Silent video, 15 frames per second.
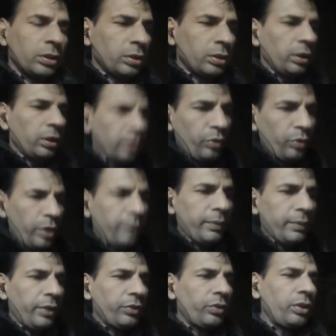including
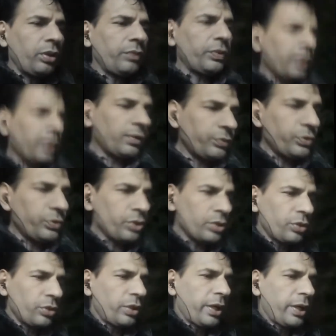my own father, who is
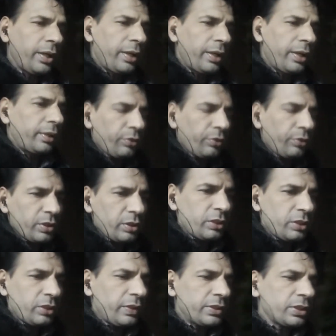also dedicated towards
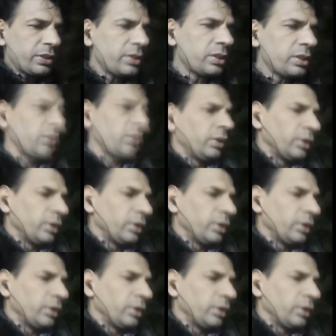these fleshes,